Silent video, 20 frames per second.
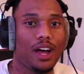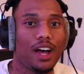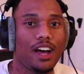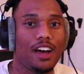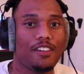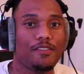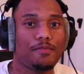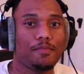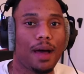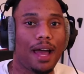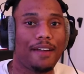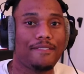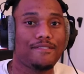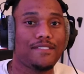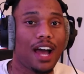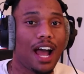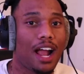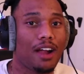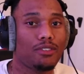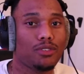of my
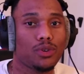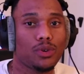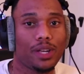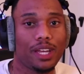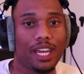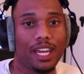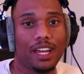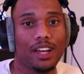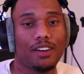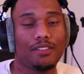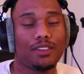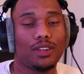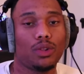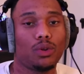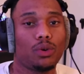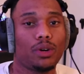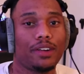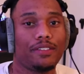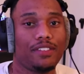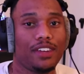viral King of
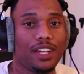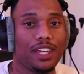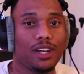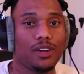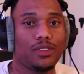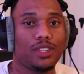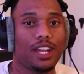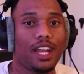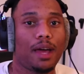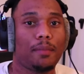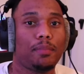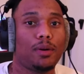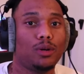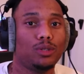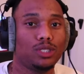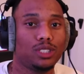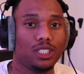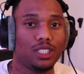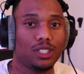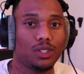Glory video that I
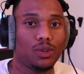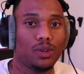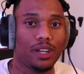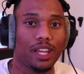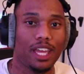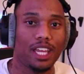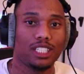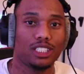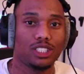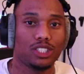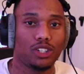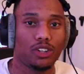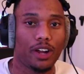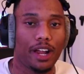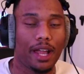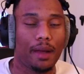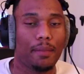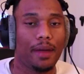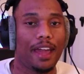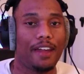posted on
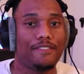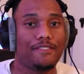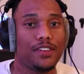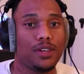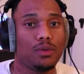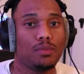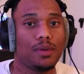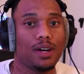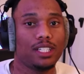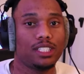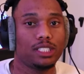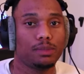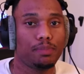Instagram a few months